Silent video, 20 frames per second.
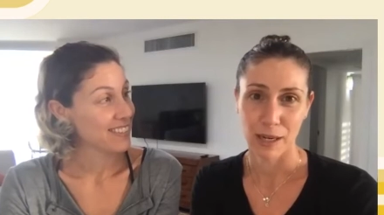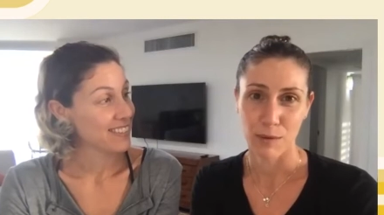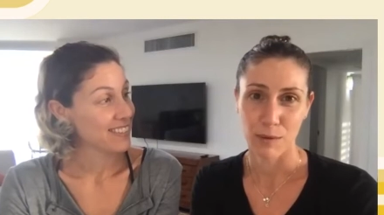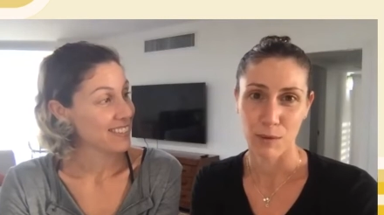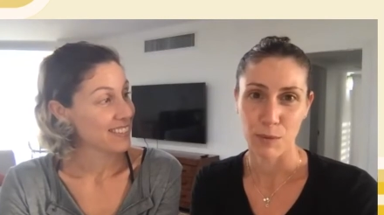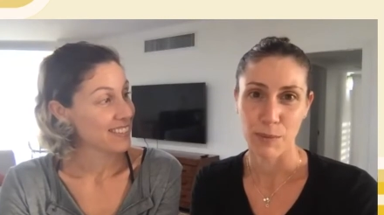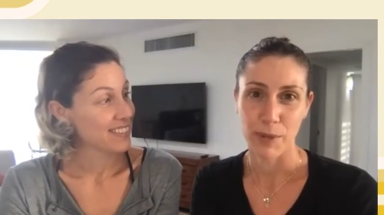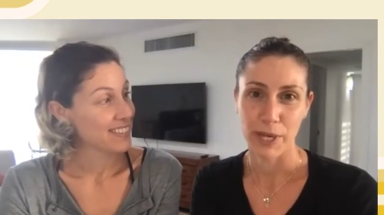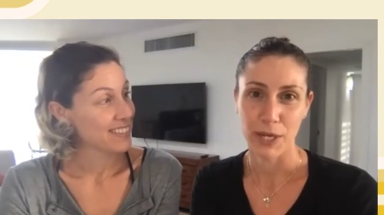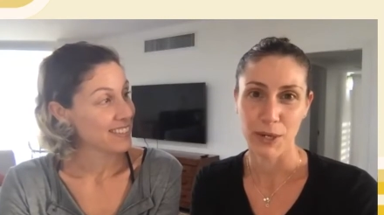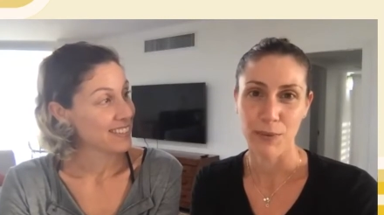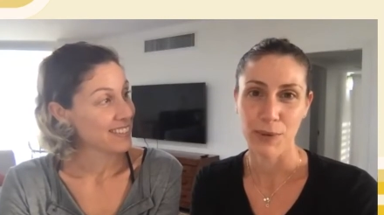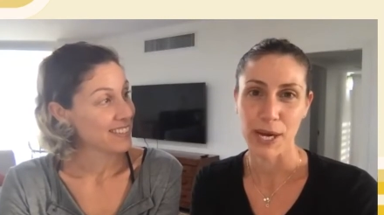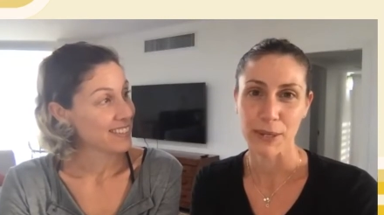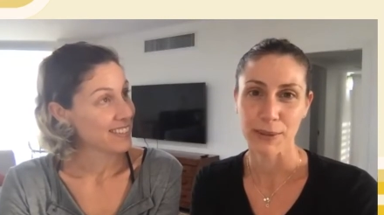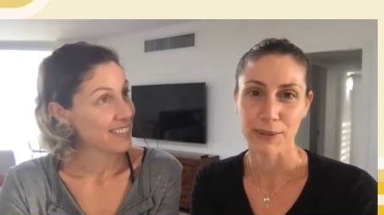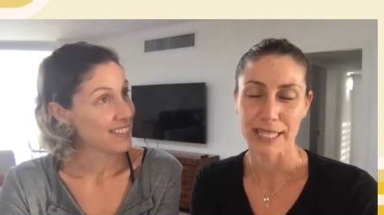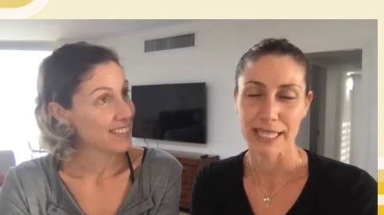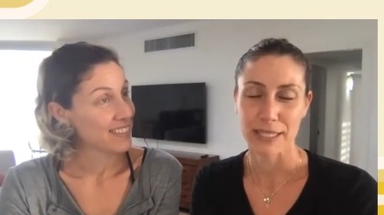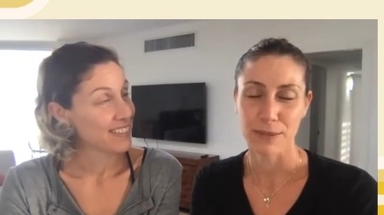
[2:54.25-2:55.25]
Speaker 1: Our
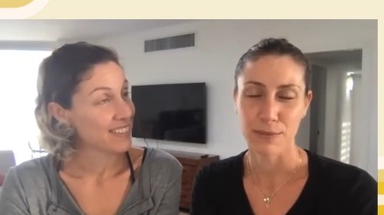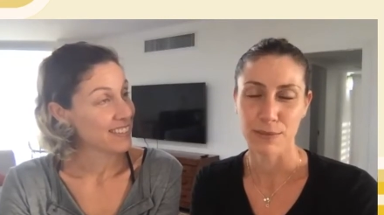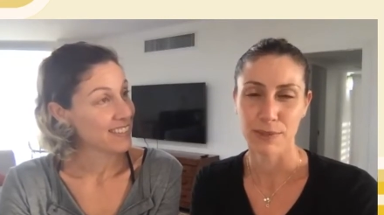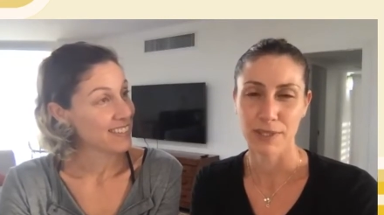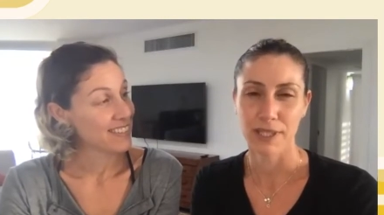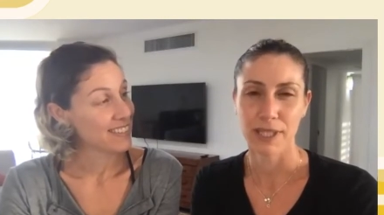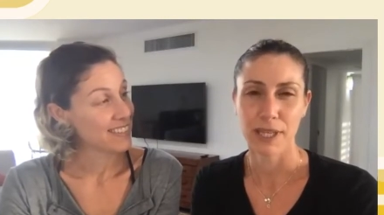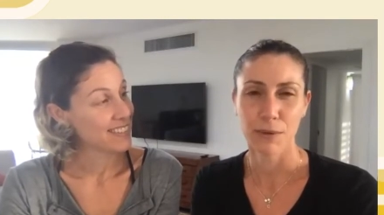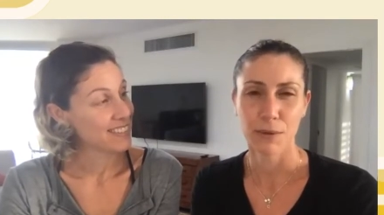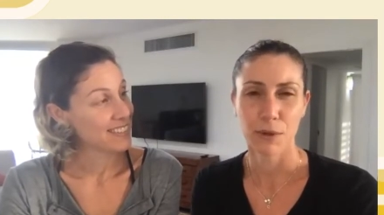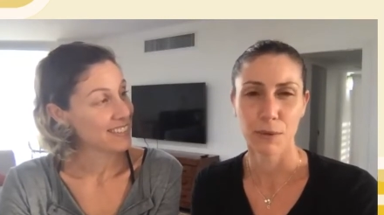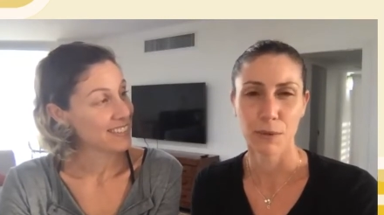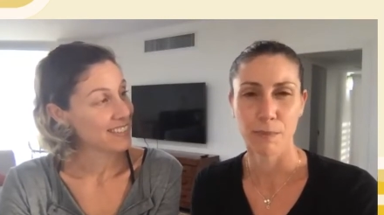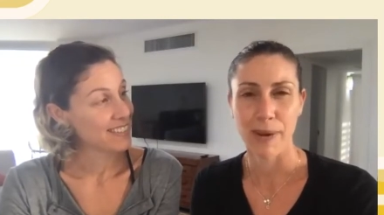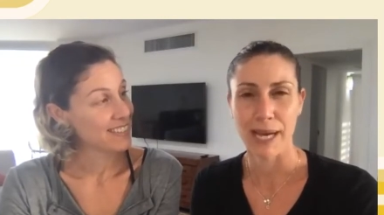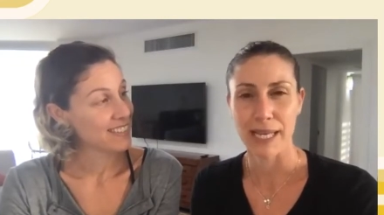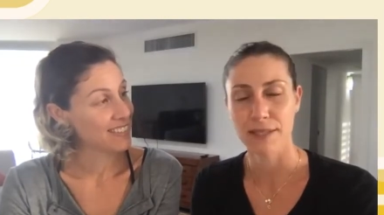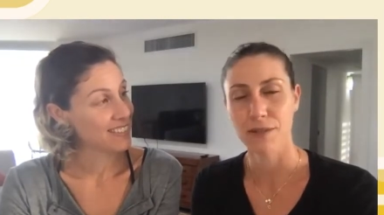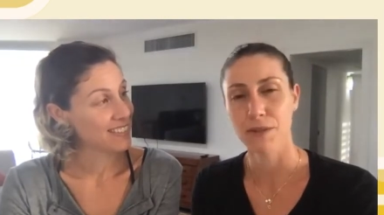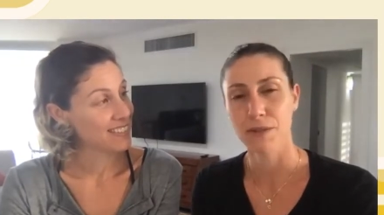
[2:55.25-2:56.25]
background is we did our
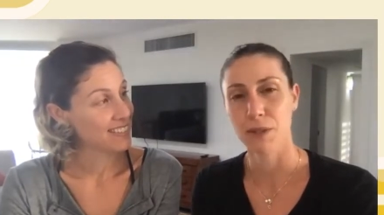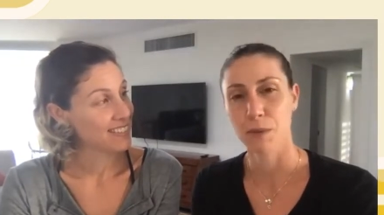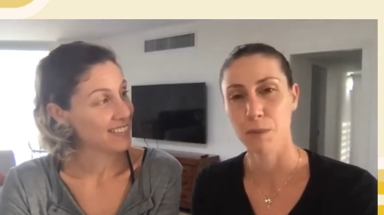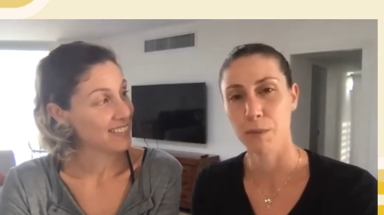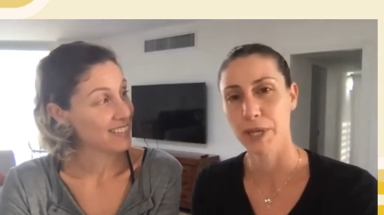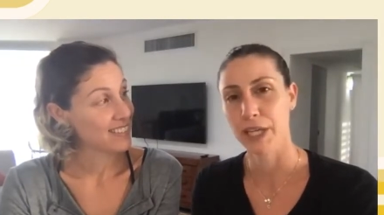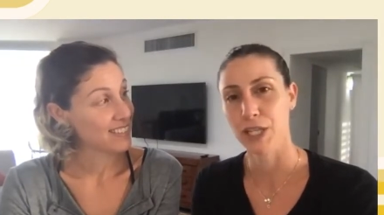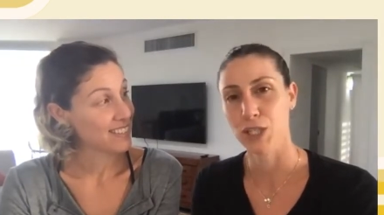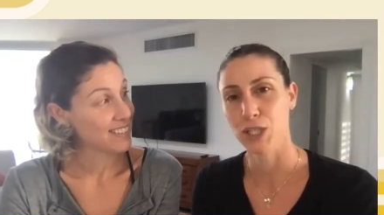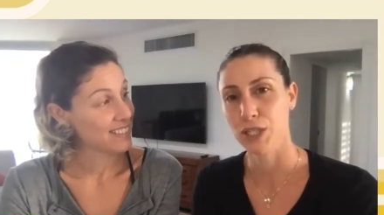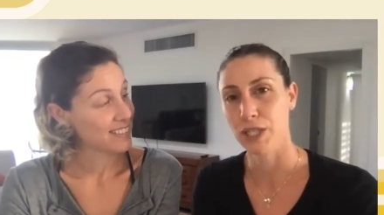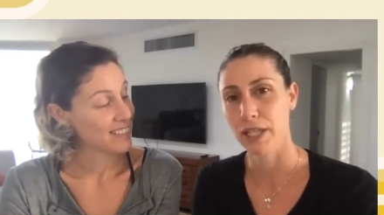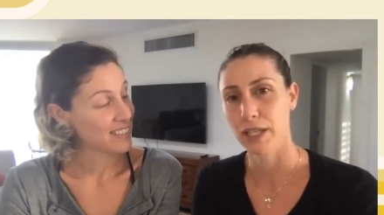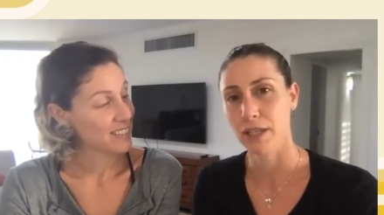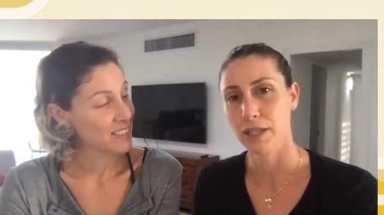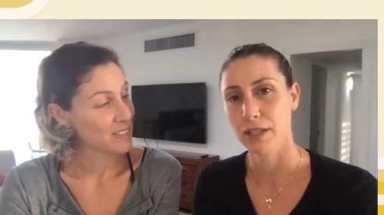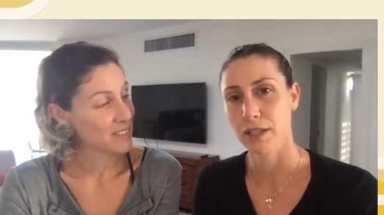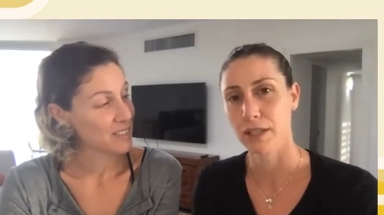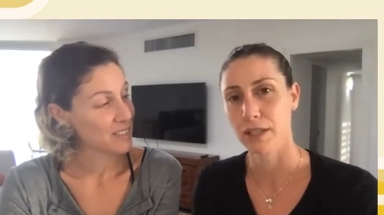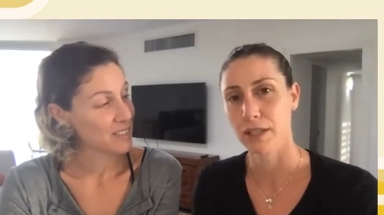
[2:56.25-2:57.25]
master and
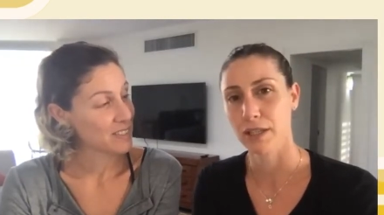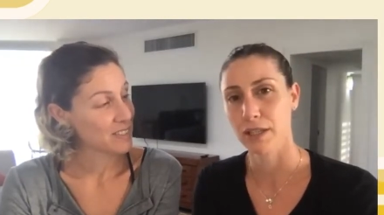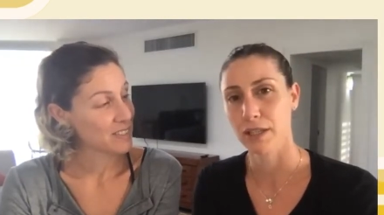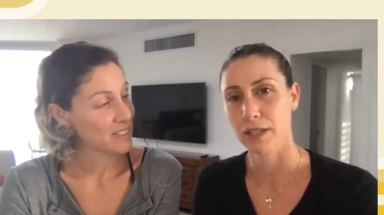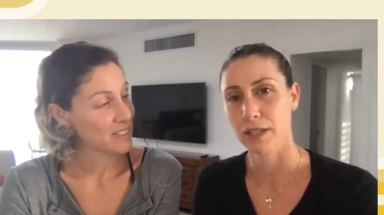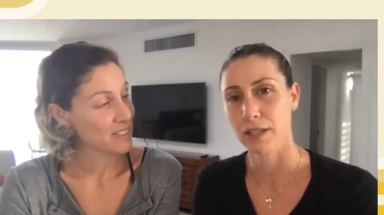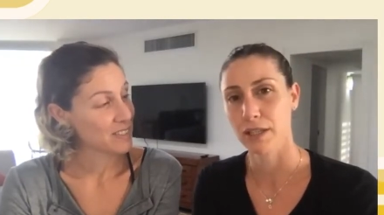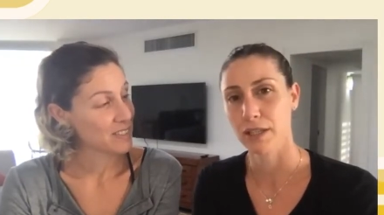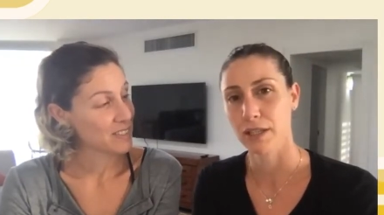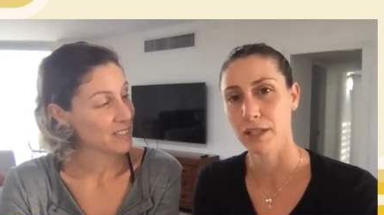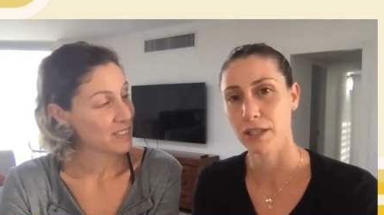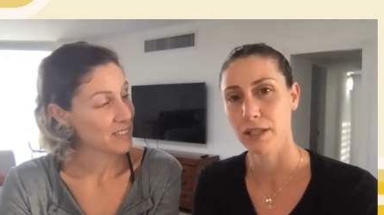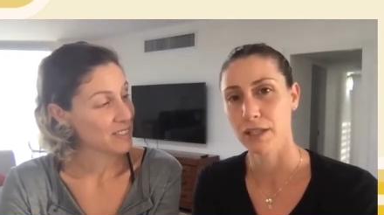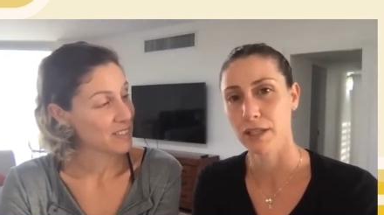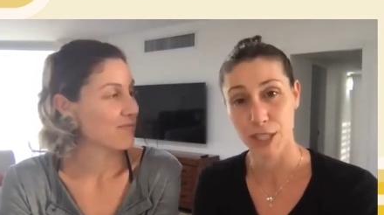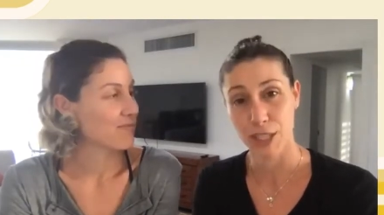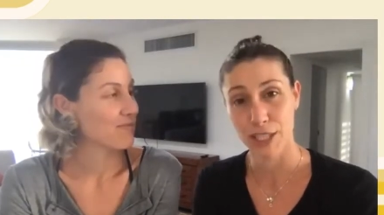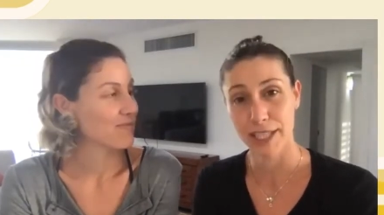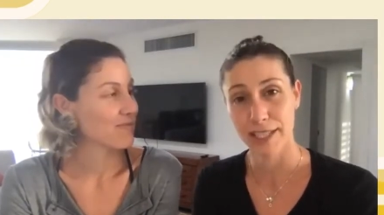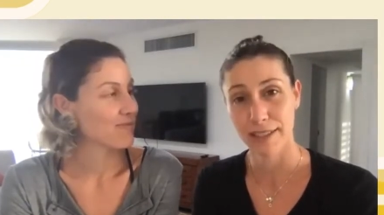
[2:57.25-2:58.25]
PhD in
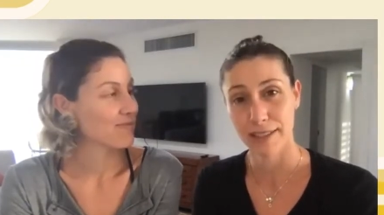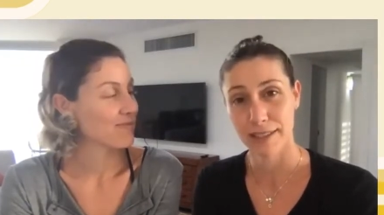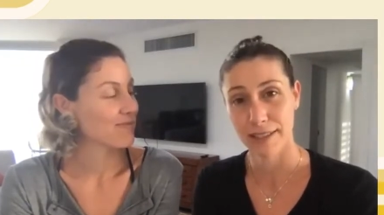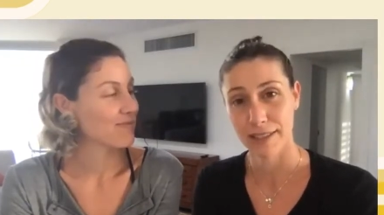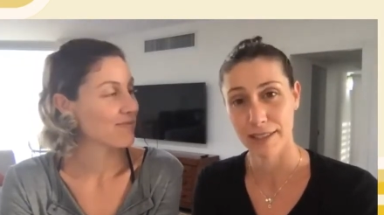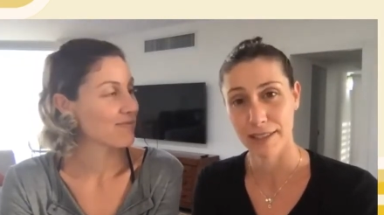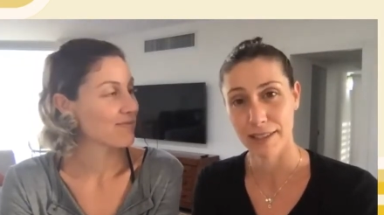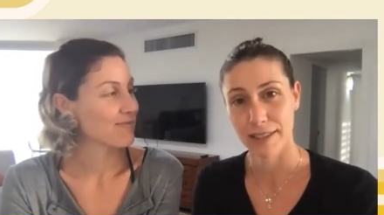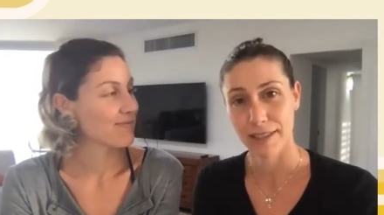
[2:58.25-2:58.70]
physiology,